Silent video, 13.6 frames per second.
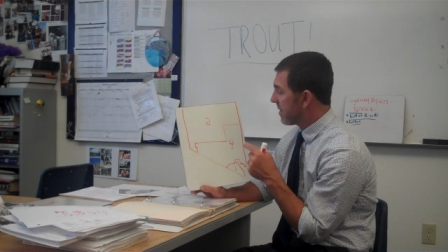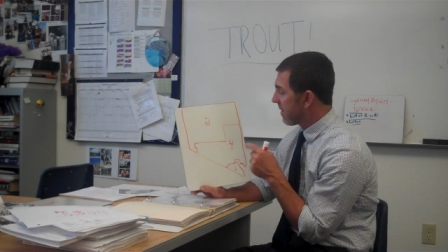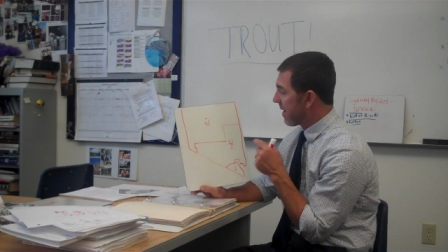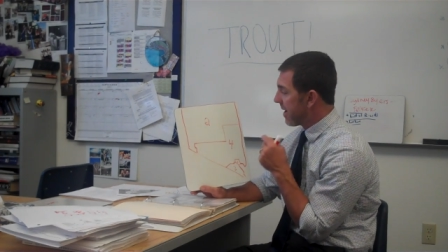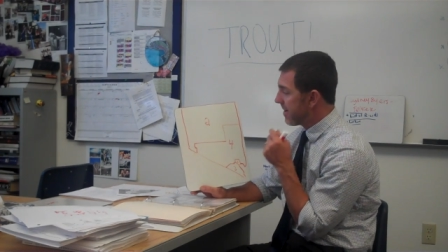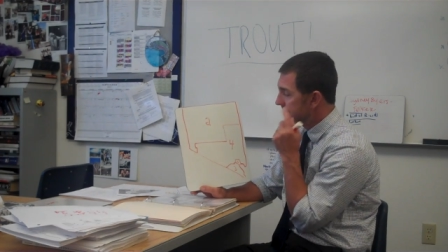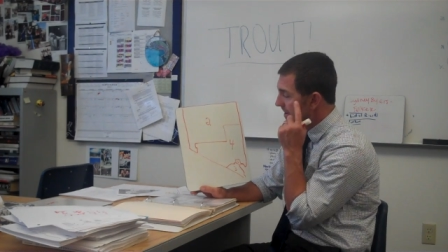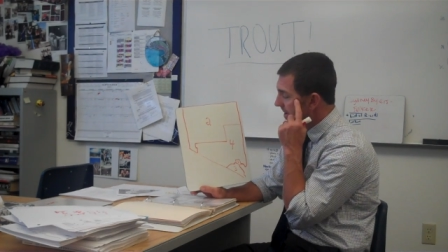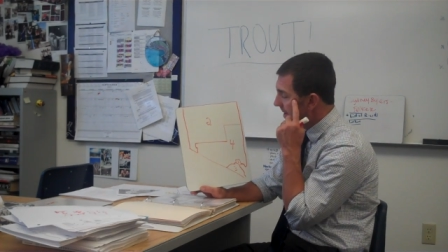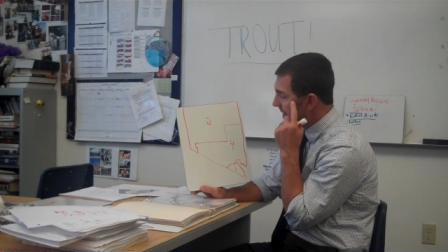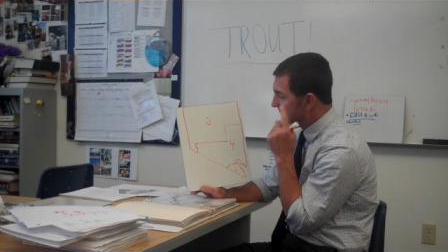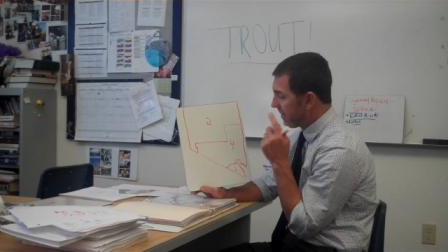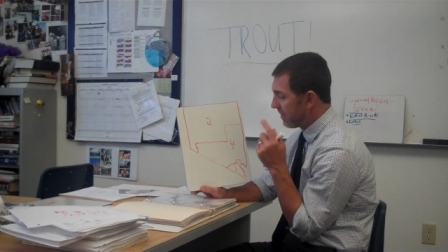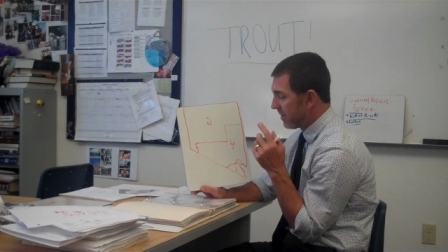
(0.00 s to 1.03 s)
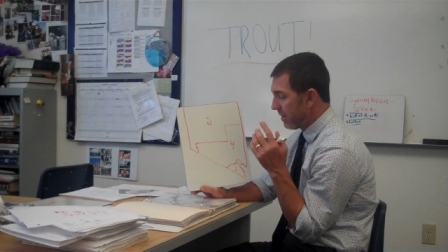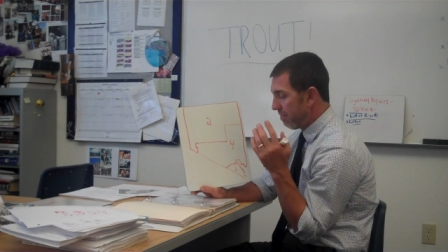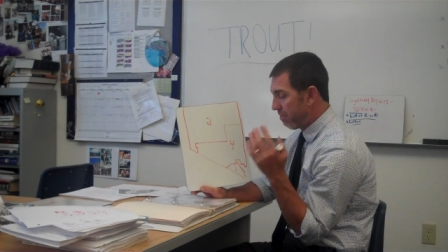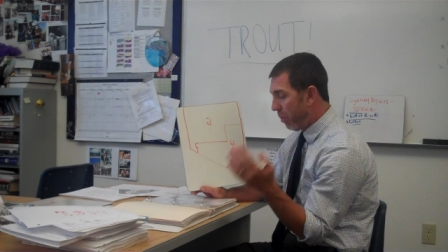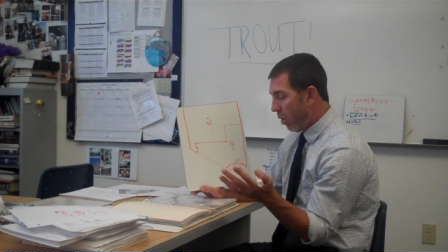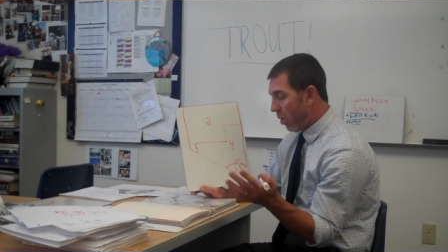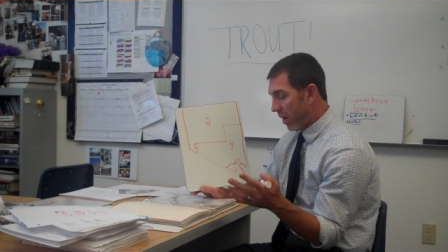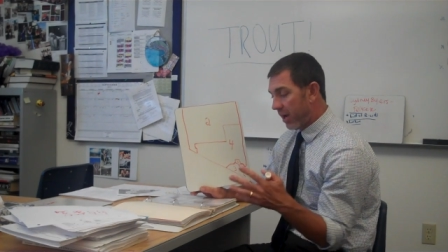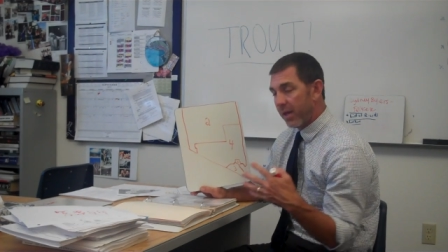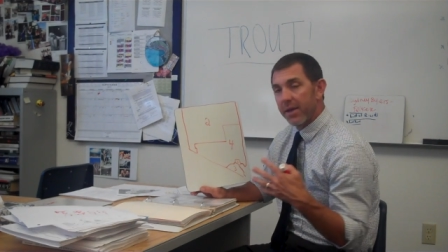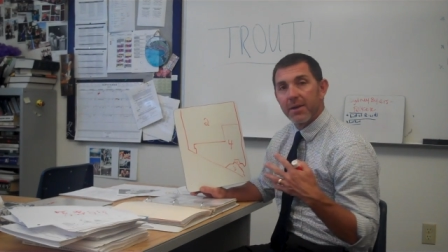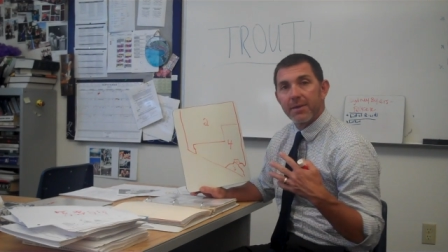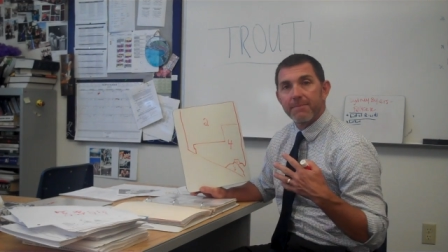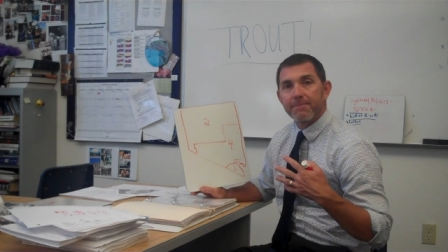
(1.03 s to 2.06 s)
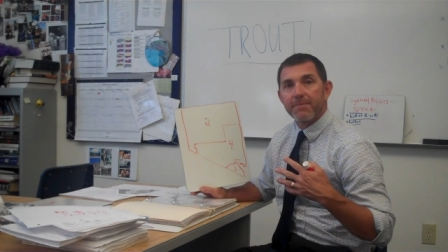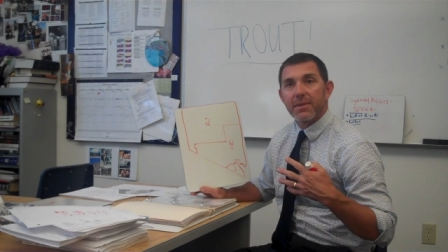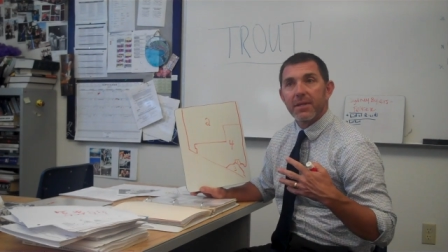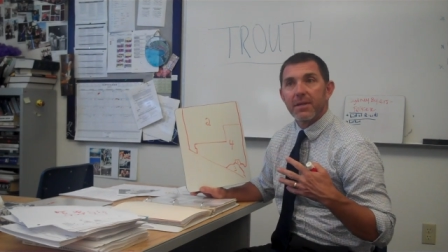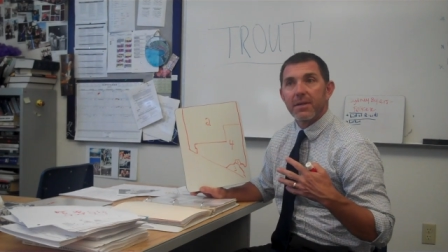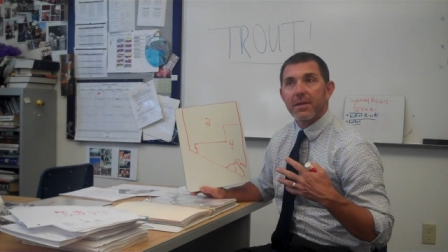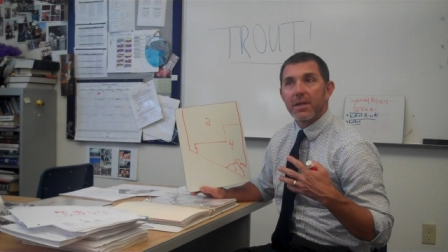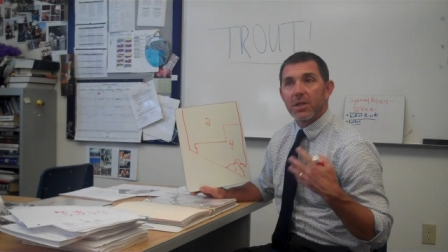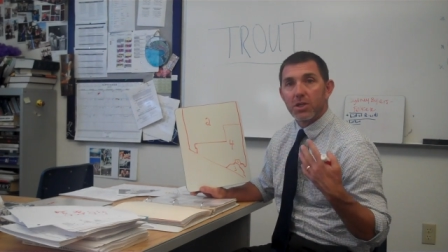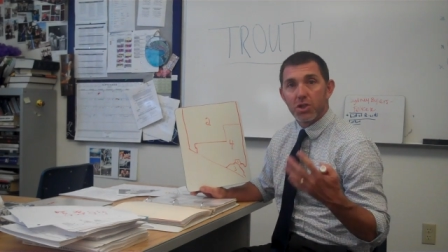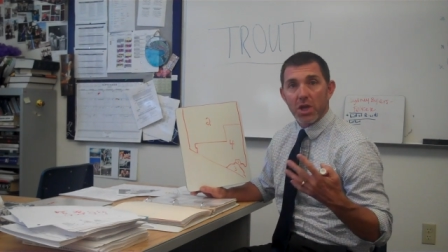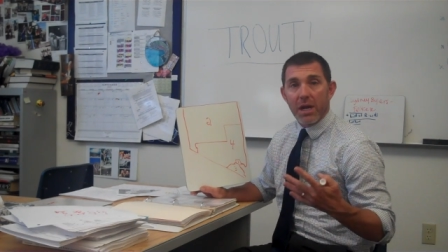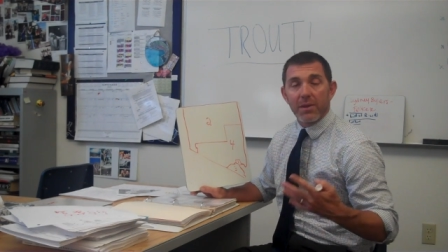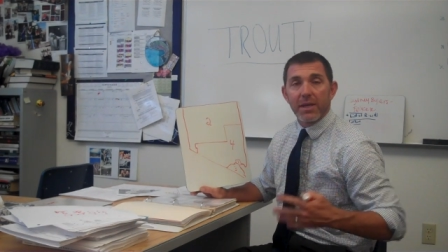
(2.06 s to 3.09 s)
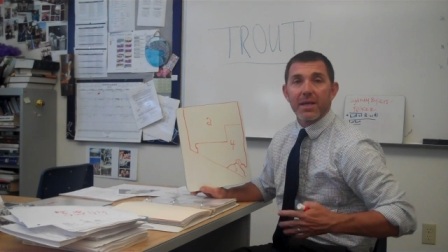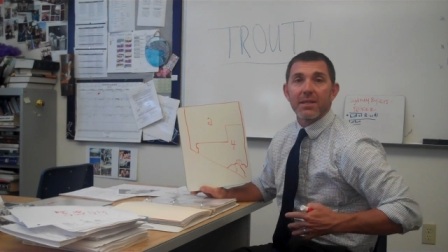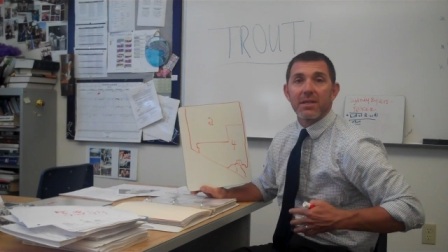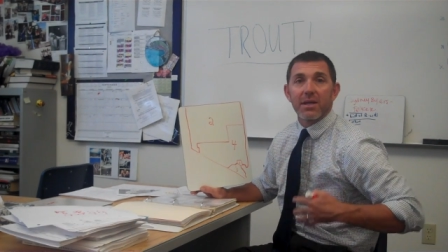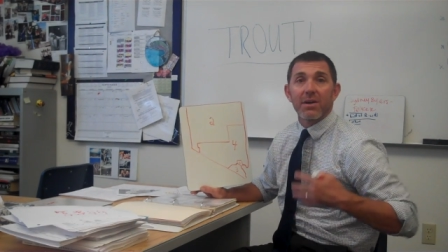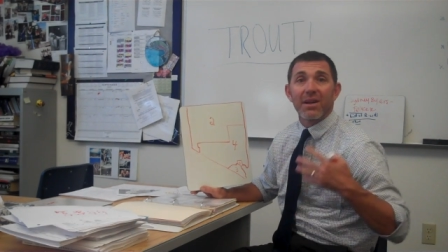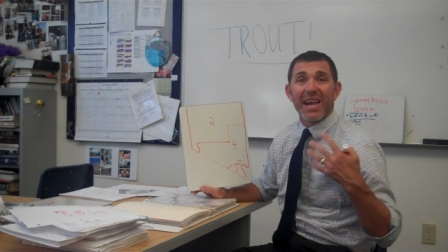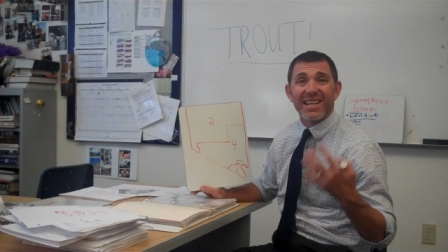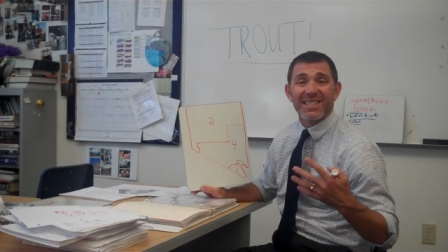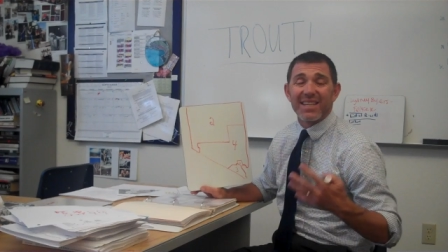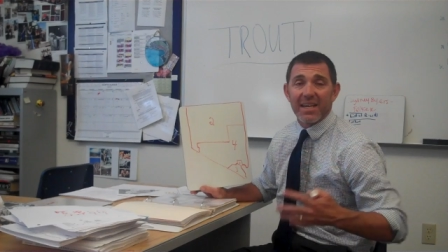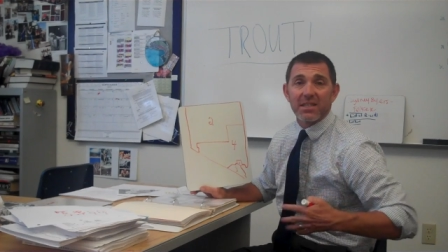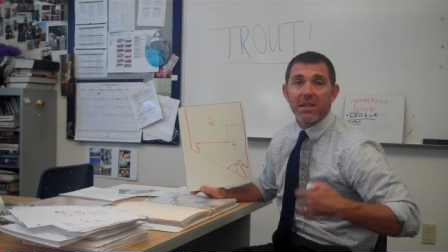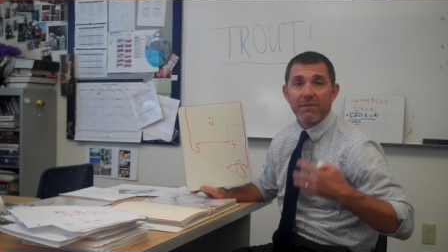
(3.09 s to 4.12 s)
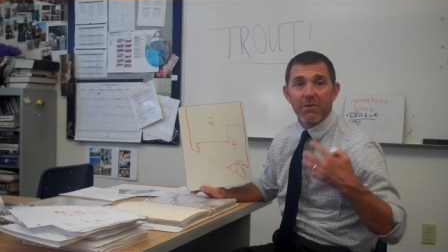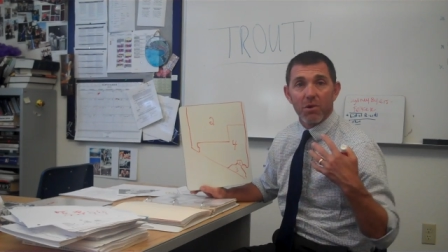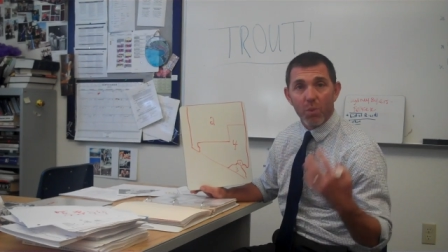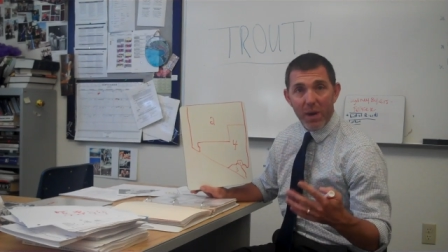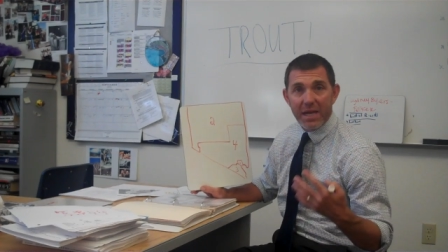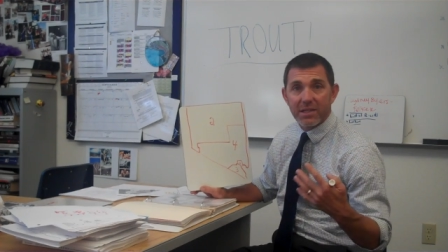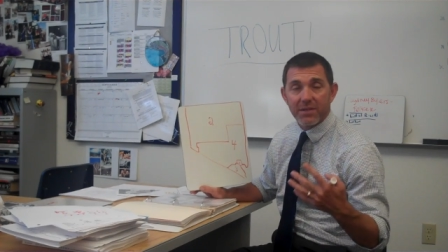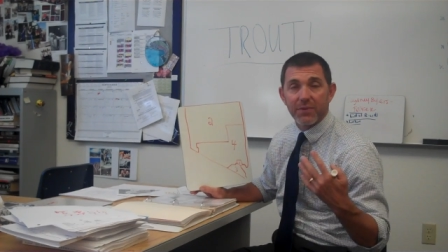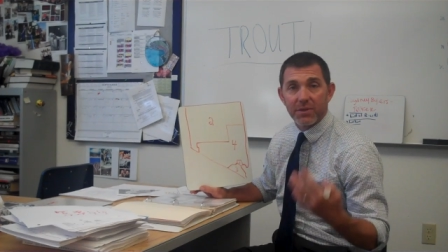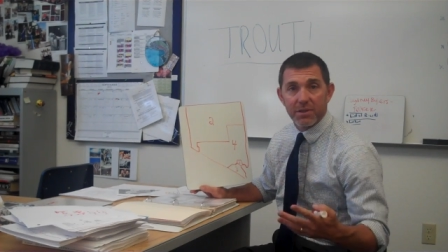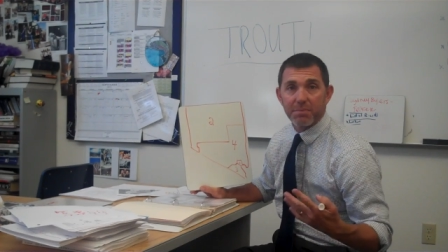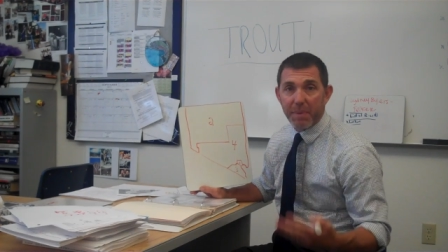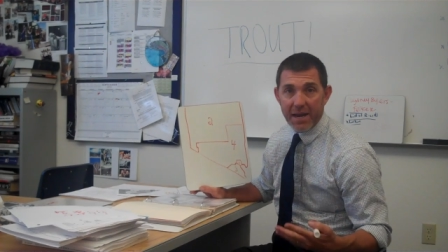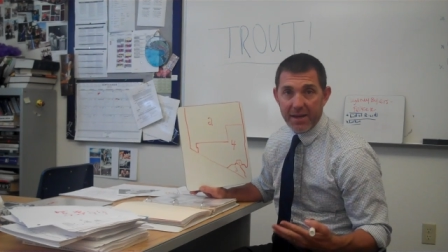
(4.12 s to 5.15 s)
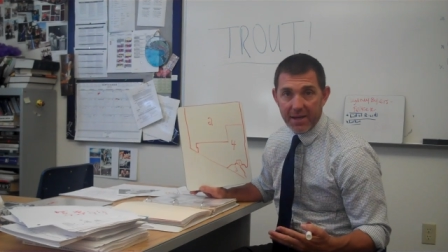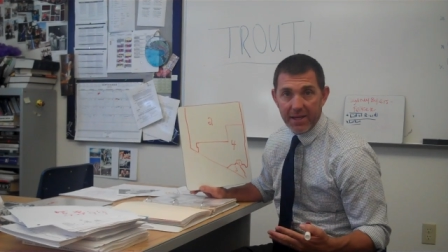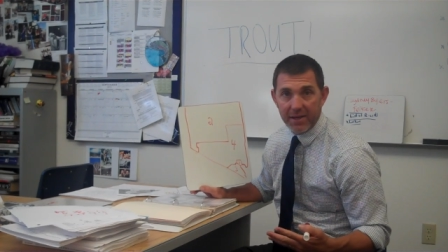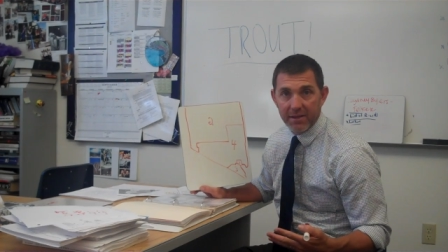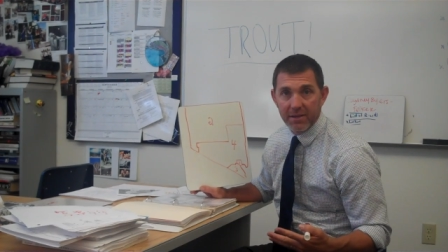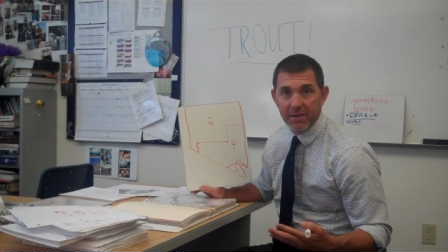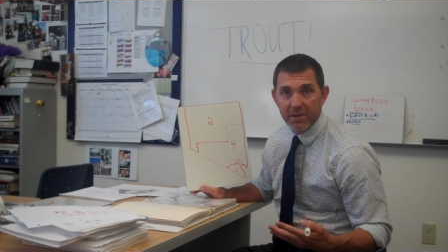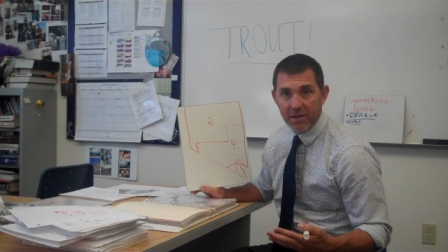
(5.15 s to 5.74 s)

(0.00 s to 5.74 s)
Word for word: All right. Now, pork is generally considered excessive or wasteful spending.